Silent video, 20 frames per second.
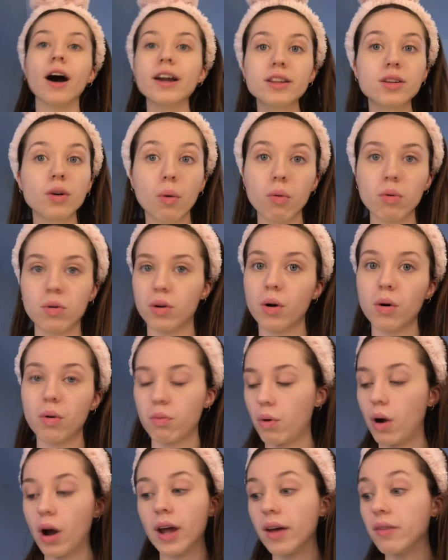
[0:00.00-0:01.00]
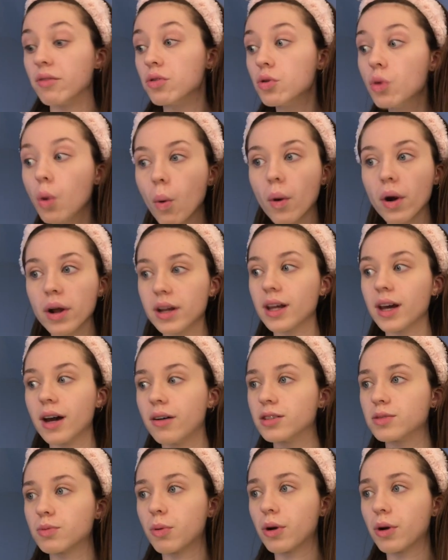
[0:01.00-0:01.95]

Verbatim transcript: I don't know. I have no idea how it's